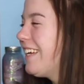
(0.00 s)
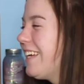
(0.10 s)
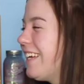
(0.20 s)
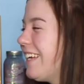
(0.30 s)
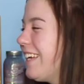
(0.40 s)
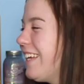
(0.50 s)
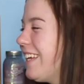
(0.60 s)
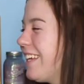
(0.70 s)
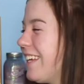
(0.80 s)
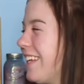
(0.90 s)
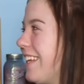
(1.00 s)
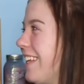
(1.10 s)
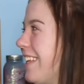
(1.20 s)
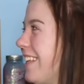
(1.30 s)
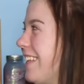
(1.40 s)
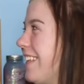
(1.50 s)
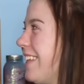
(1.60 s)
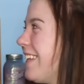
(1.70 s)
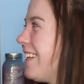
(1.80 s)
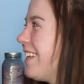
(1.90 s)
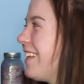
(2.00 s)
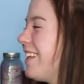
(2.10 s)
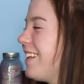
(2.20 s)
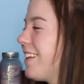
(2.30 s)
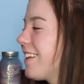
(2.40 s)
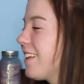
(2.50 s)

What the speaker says: This person isn't speaking.